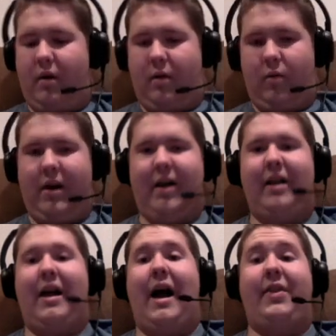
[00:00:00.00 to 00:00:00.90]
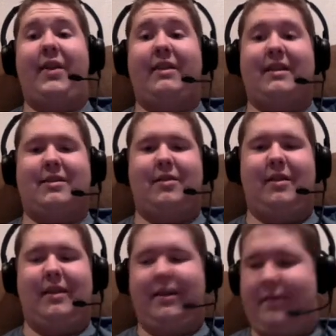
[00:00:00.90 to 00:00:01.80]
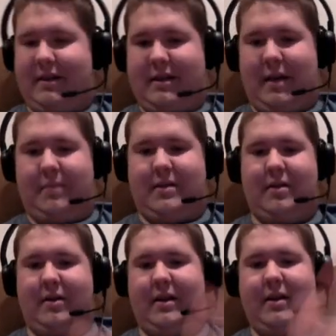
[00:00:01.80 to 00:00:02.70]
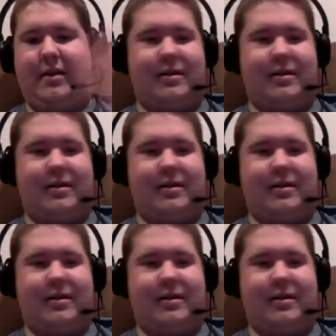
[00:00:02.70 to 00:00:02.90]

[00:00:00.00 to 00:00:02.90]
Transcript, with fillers: Well, I think that's going to leave this episode here.